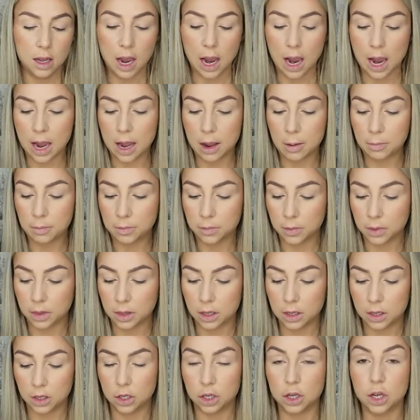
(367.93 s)

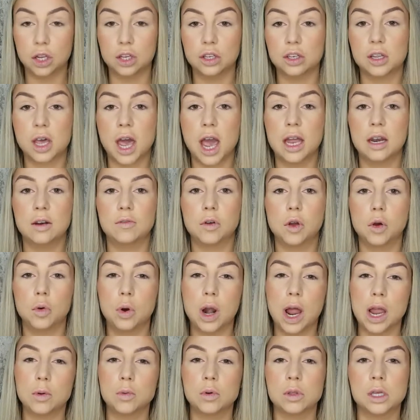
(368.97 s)
You can kind of go
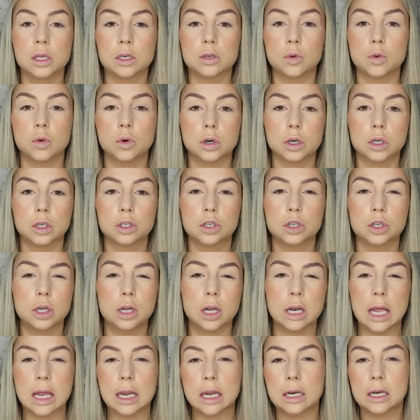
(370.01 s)
light with it or do a
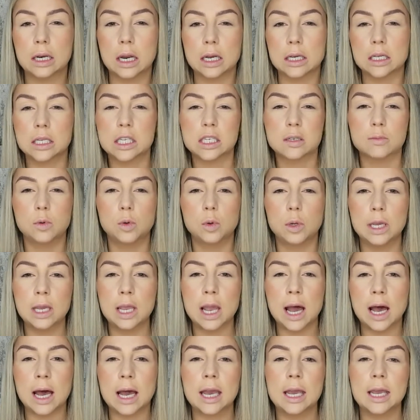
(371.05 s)
like nice smoky
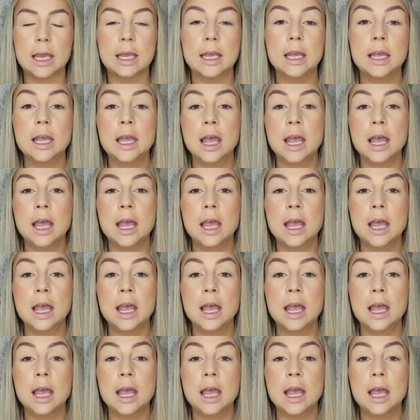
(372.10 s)
eye.